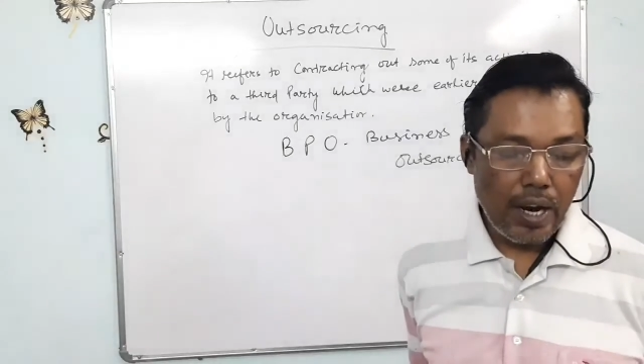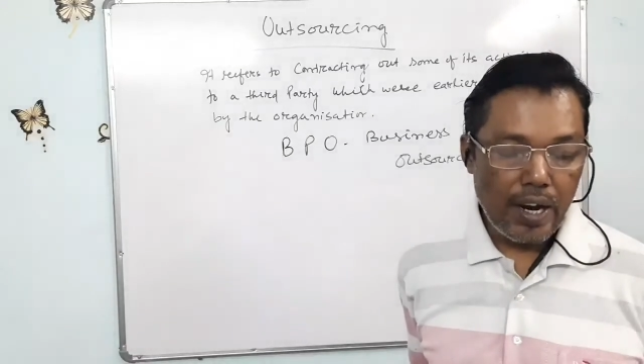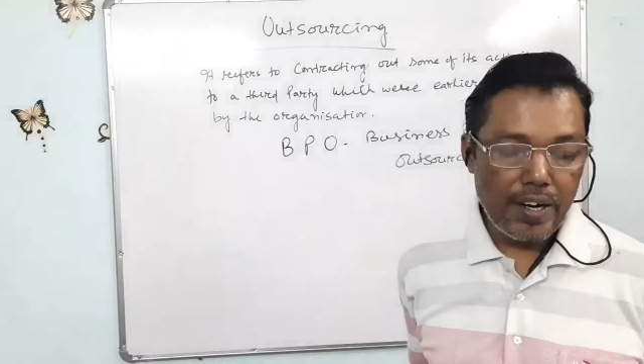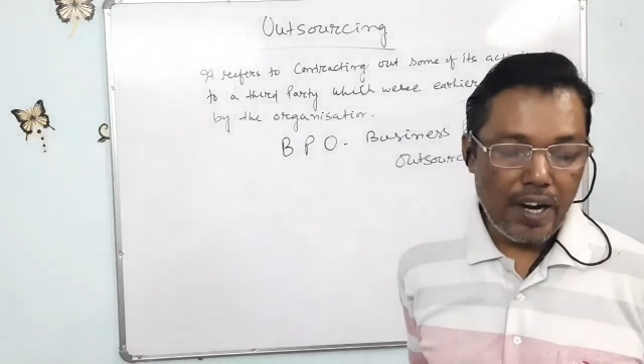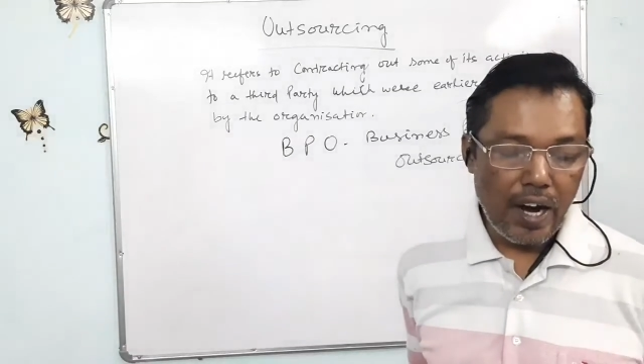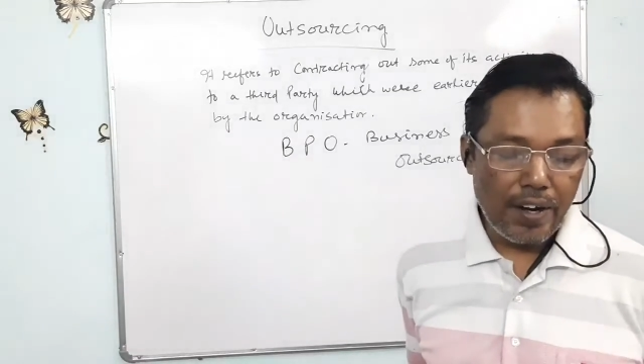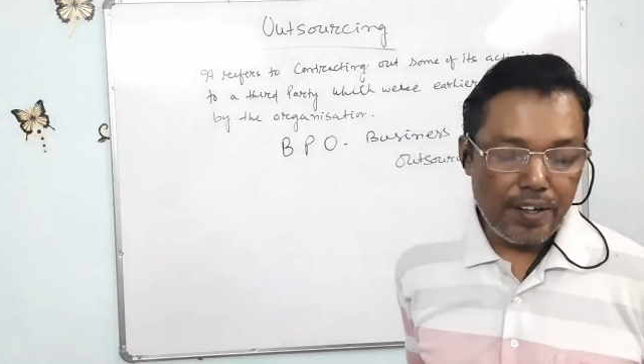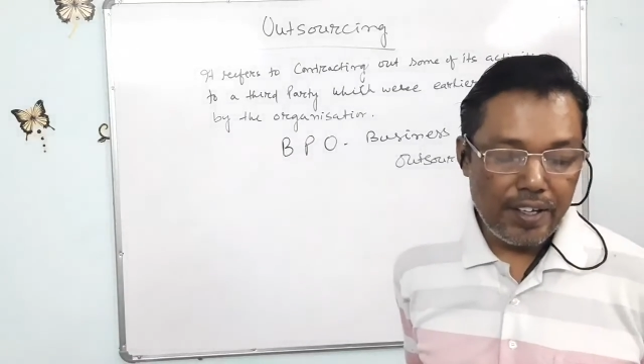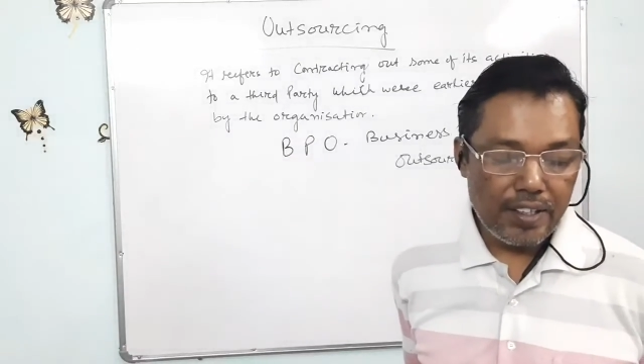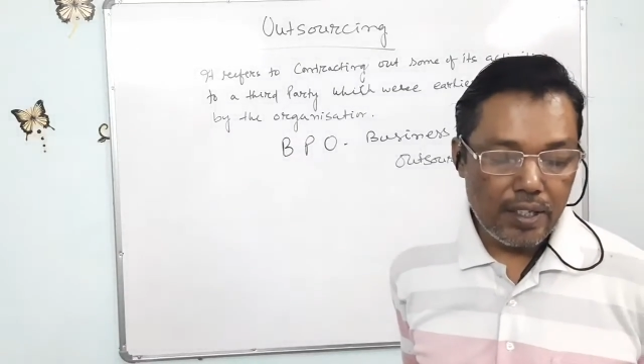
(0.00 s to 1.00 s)
and
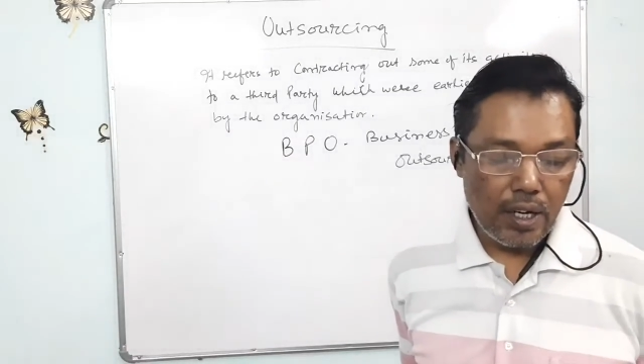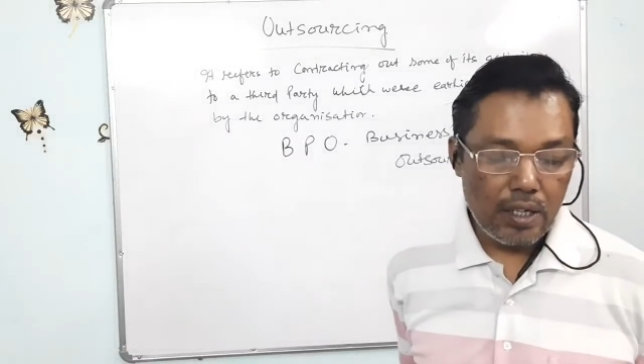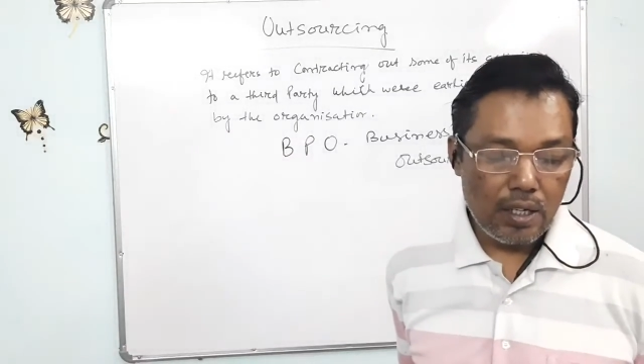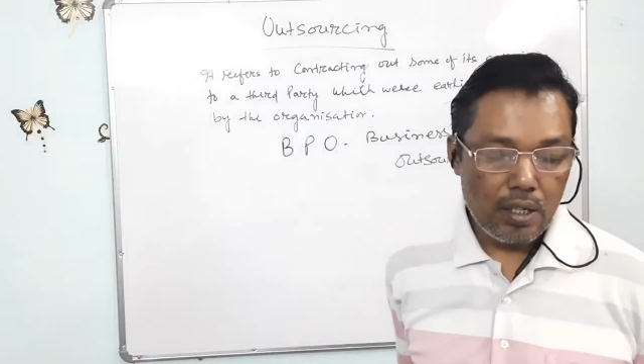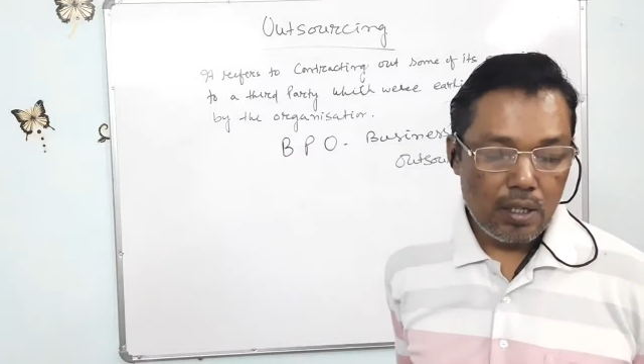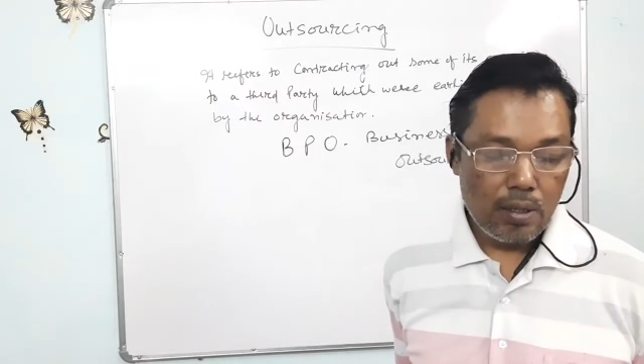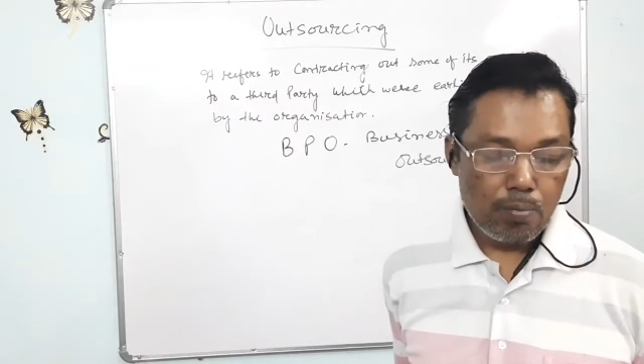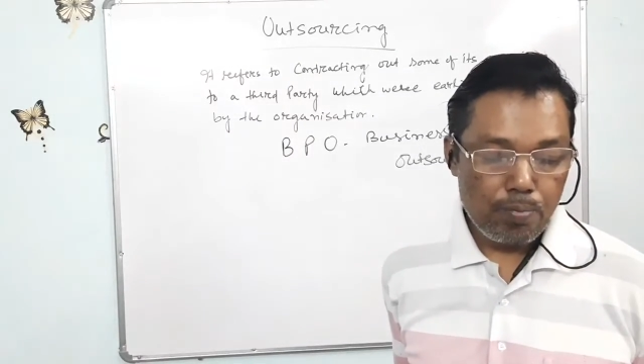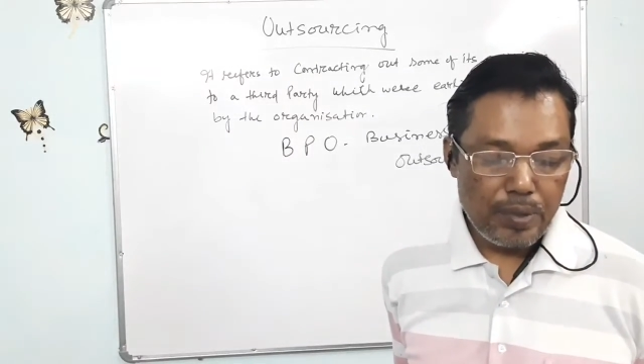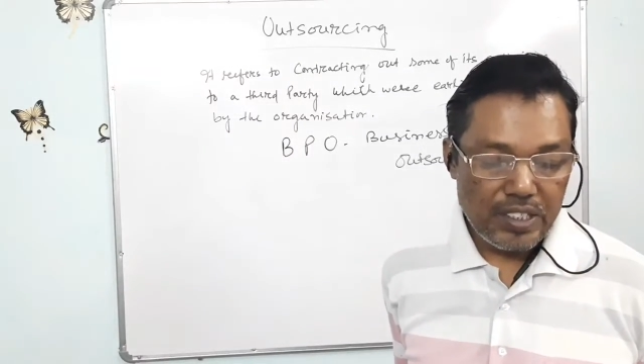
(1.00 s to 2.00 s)
earning that
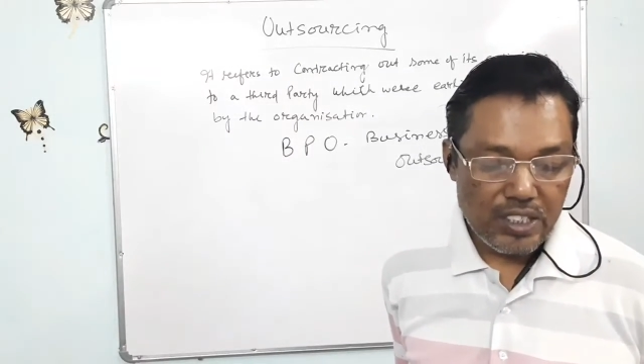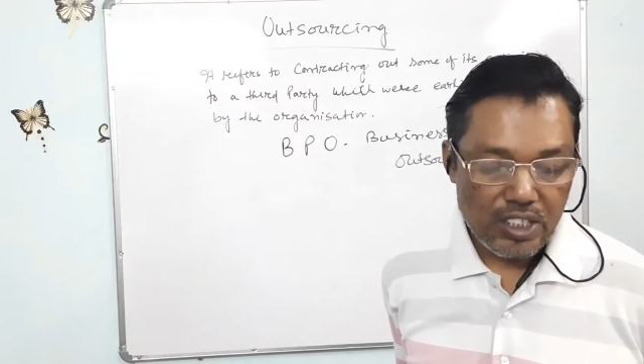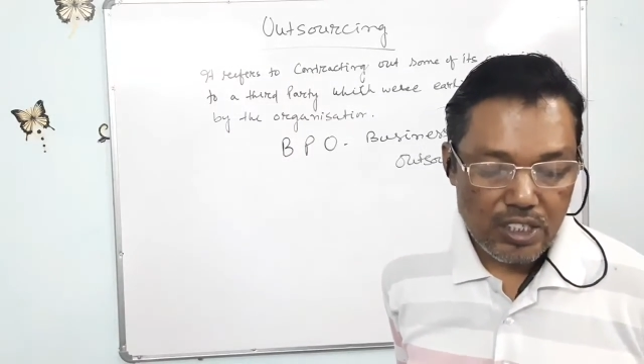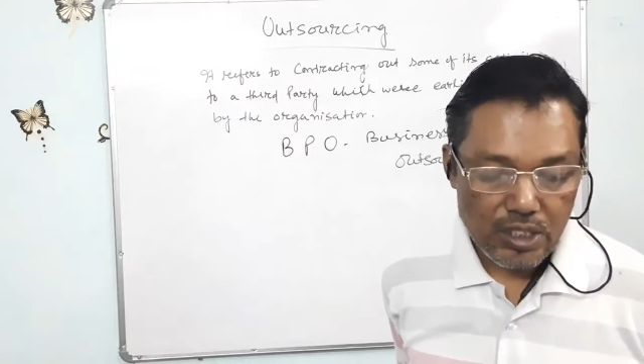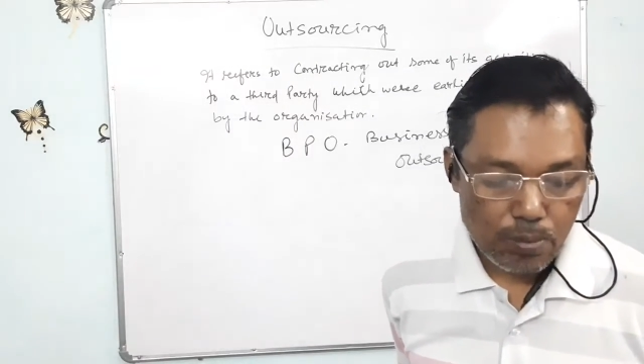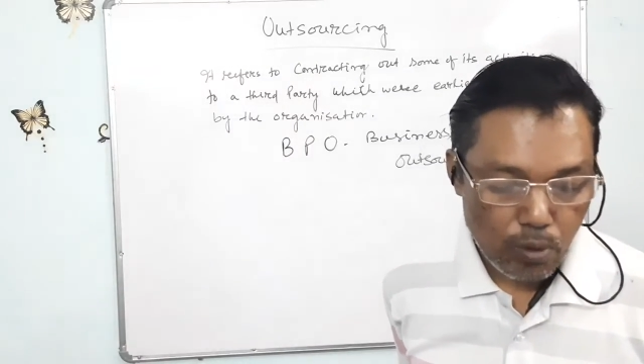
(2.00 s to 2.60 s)
precious